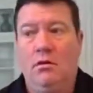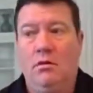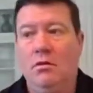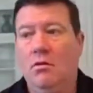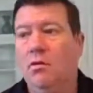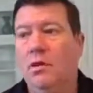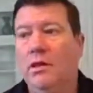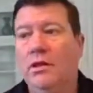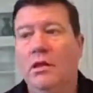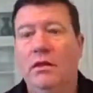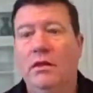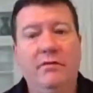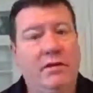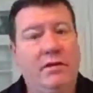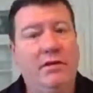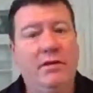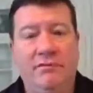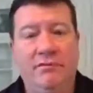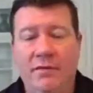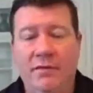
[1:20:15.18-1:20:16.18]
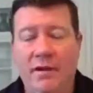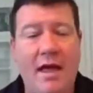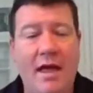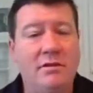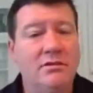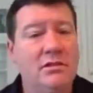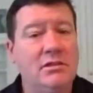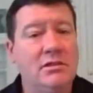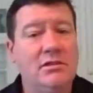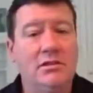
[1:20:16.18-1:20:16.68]
we lived in different
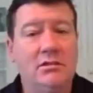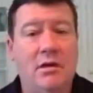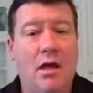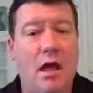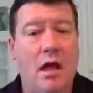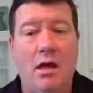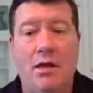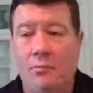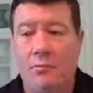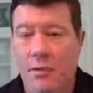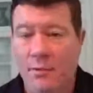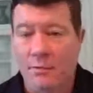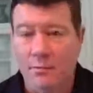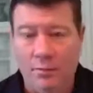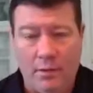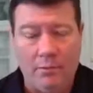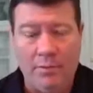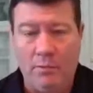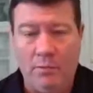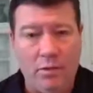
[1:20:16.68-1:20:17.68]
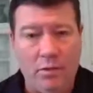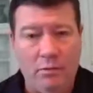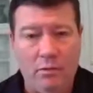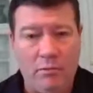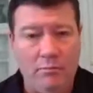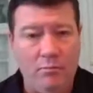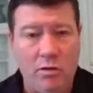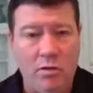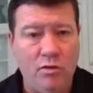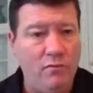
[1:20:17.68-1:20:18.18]
houses. We, I mean, we would
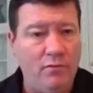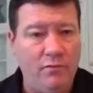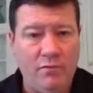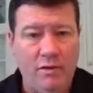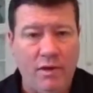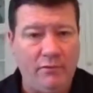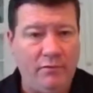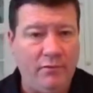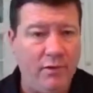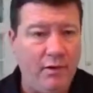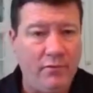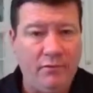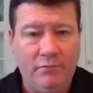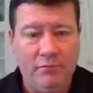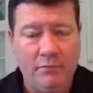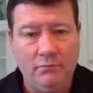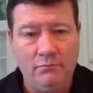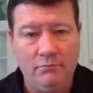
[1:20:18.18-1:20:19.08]
move every